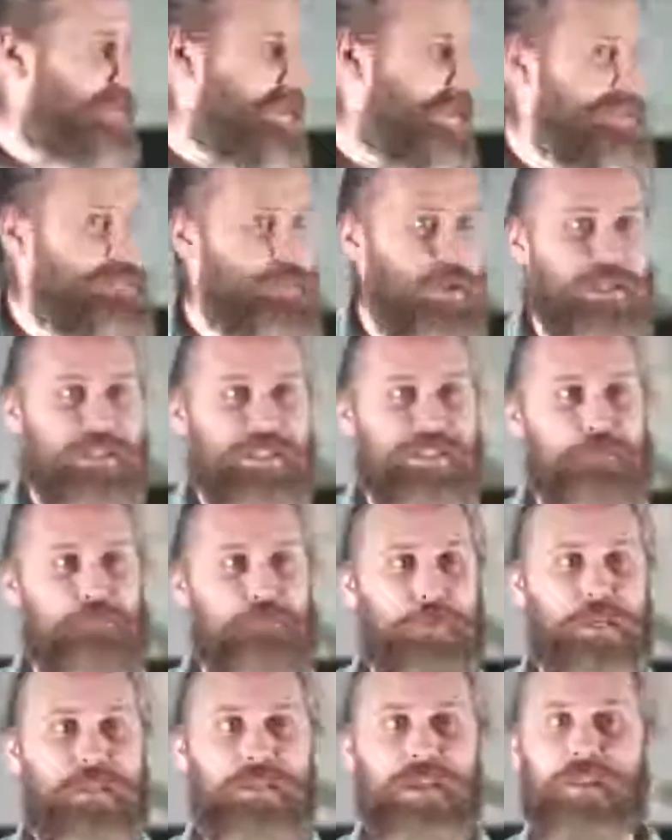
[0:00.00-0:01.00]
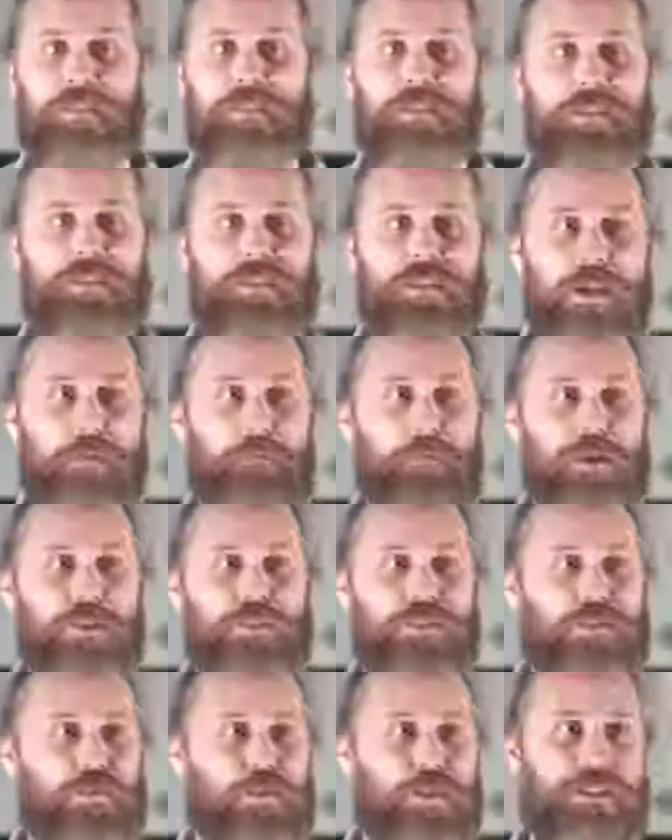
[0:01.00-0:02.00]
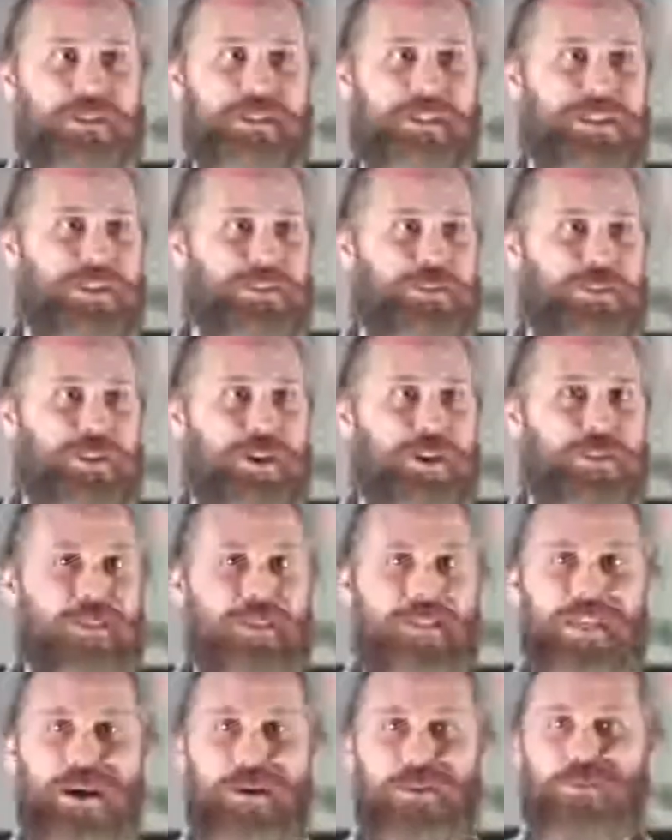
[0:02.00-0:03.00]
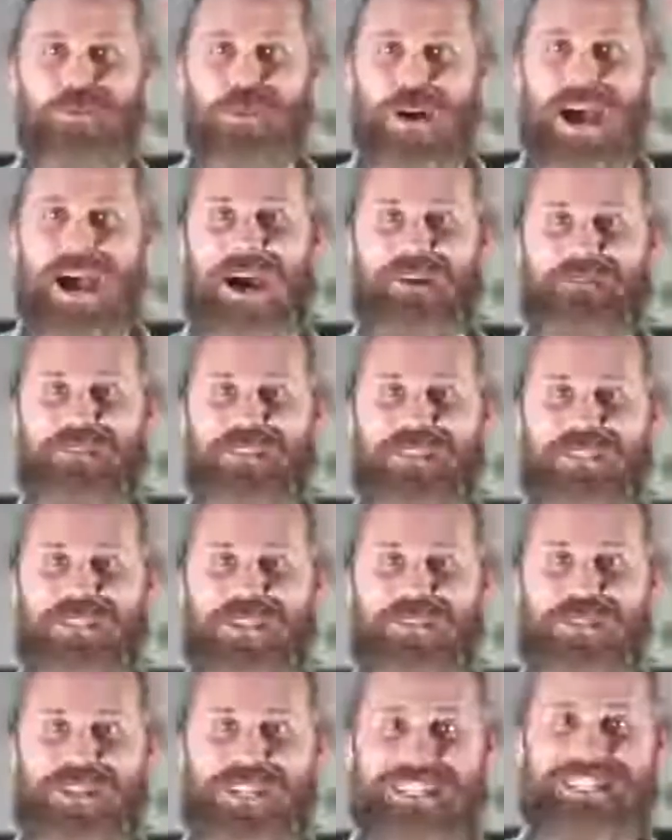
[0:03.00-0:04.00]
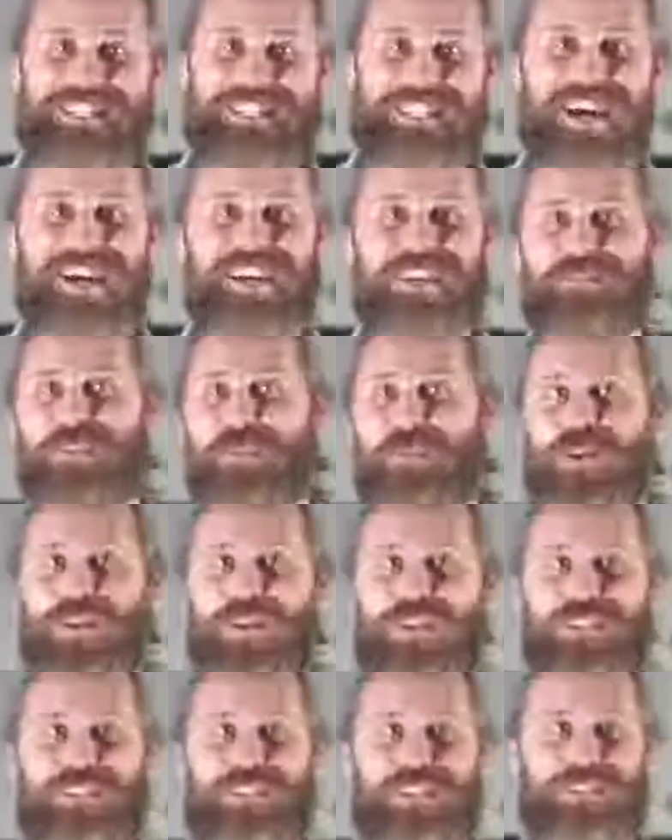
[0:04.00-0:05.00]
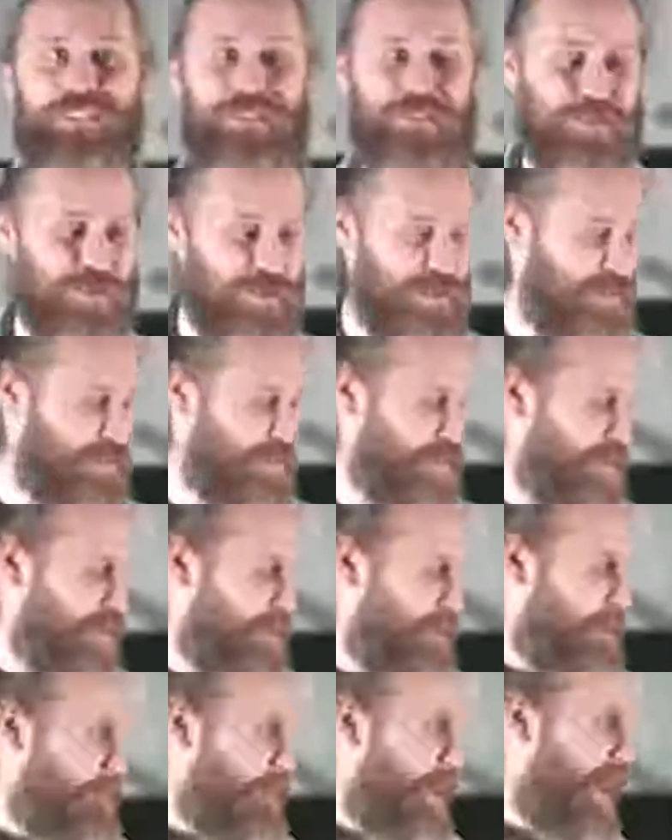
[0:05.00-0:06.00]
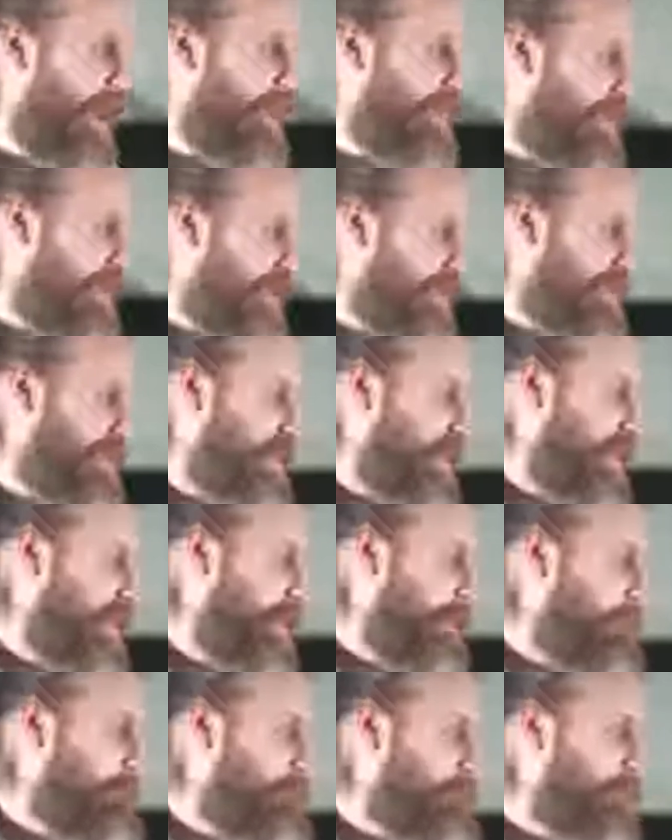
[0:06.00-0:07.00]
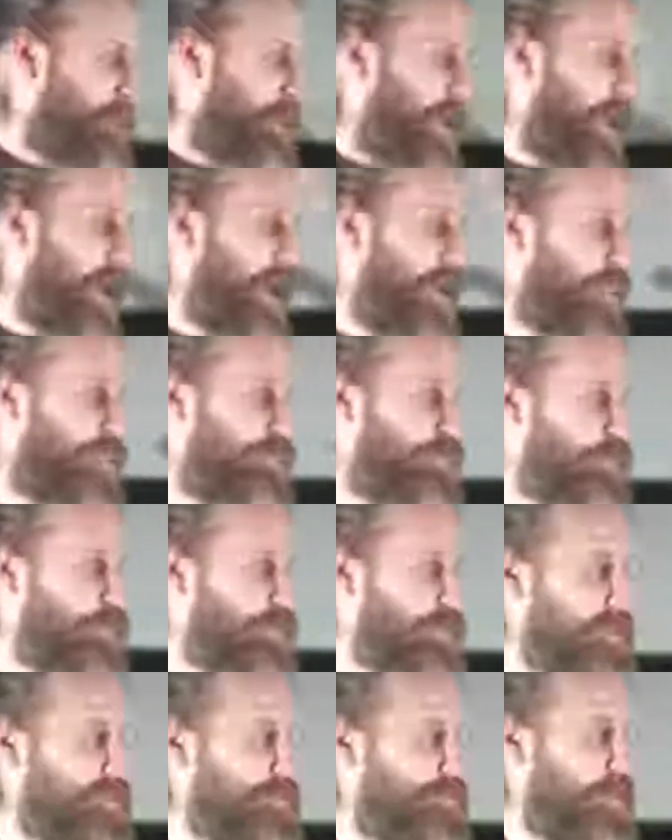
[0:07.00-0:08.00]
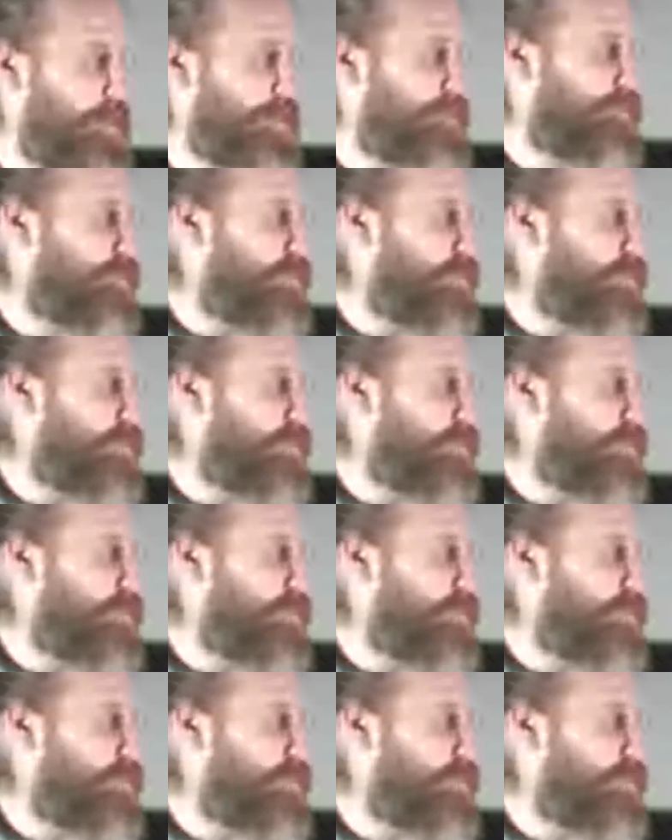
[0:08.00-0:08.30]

saying we need to beat that this year, but I just wanted to let you know that was what happened. And so we're excited for what God's going to do this year through this first